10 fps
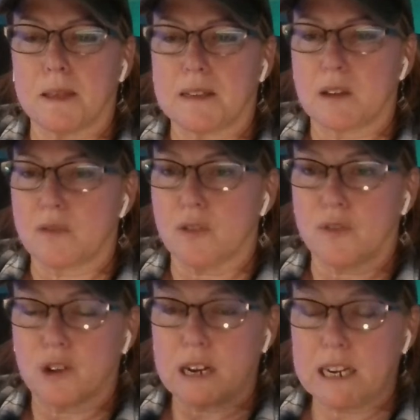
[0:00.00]
It's helpful
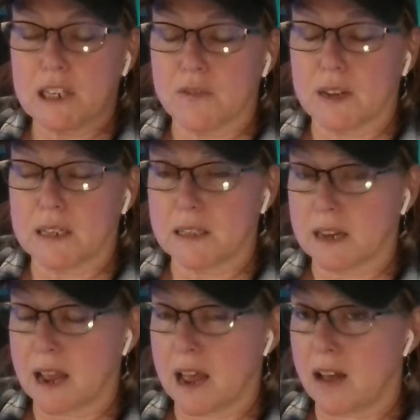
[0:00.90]
for each of us
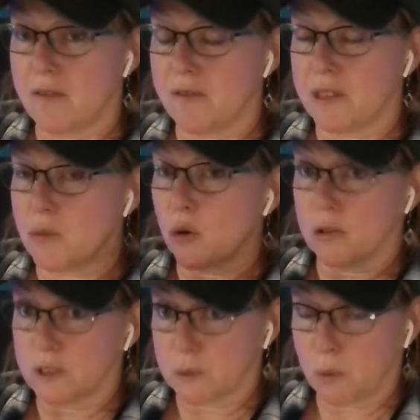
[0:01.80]
to have the
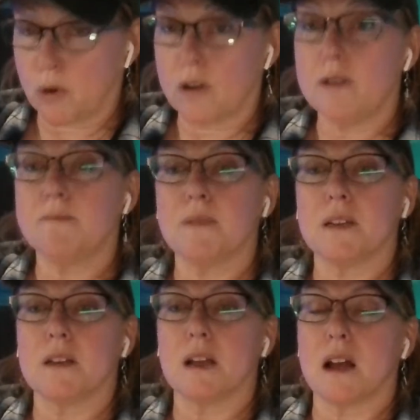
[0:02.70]
moral support
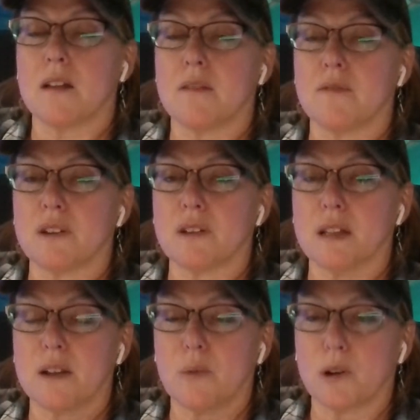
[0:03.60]
and not feel
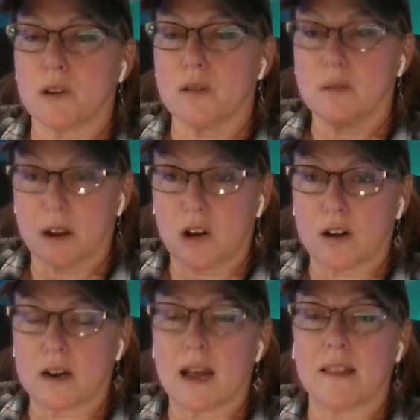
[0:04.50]
like we're
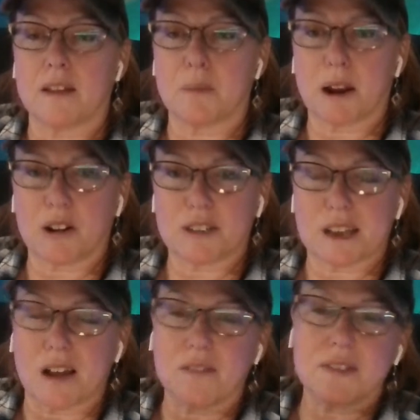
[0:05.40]
on an island by
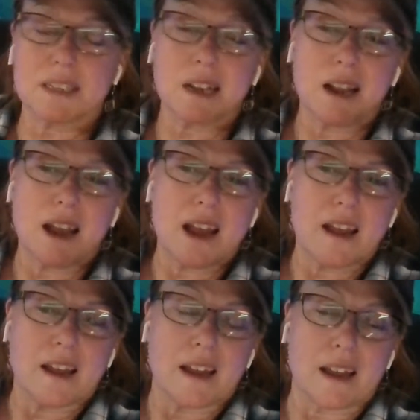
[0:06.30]
ourselves.
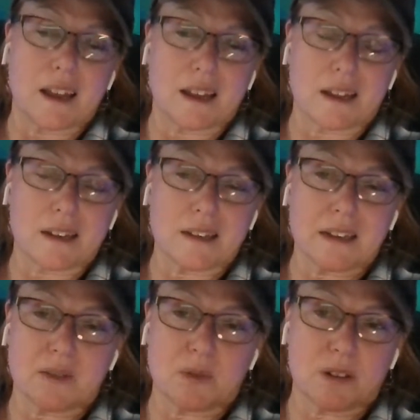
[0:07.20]
And
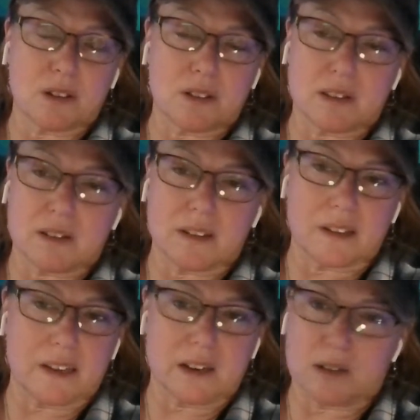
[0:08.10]

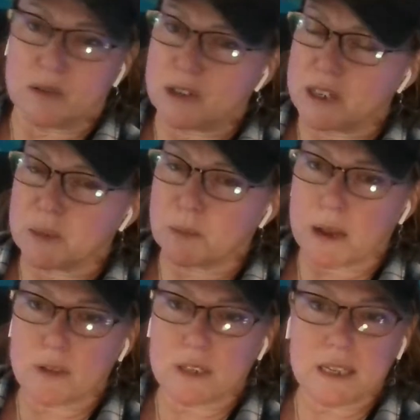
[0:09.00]
just
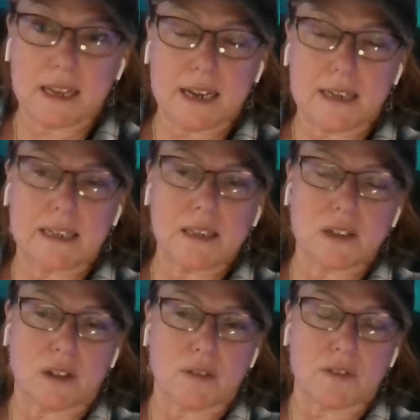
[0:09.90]
bouncing the ideas
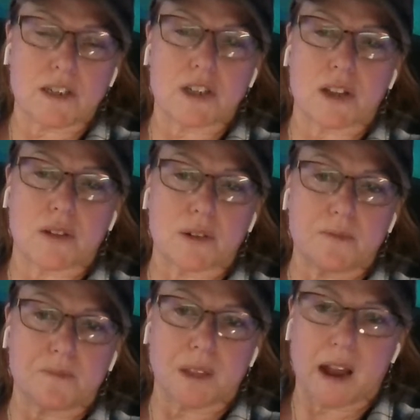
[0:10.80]
off of each other.
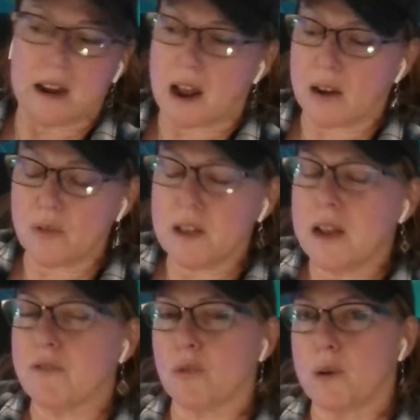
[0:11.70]
I don't think I
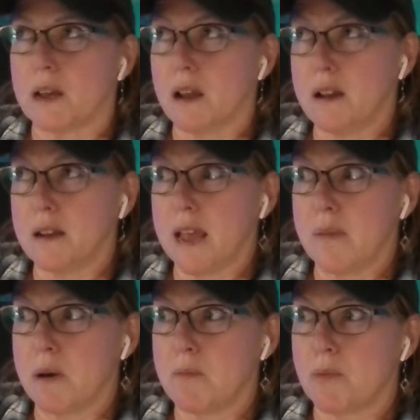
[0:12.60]
ever would have
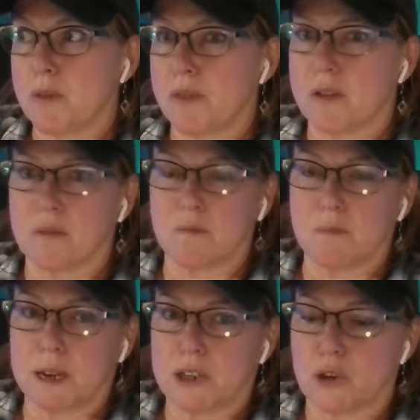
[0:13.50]
came up with the
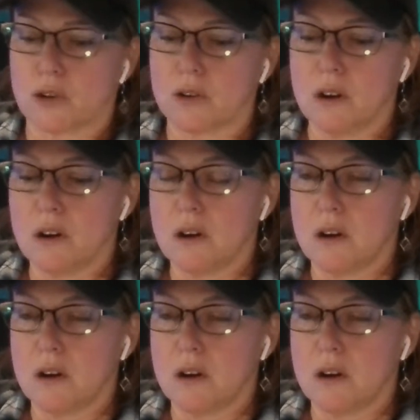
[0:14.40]
picture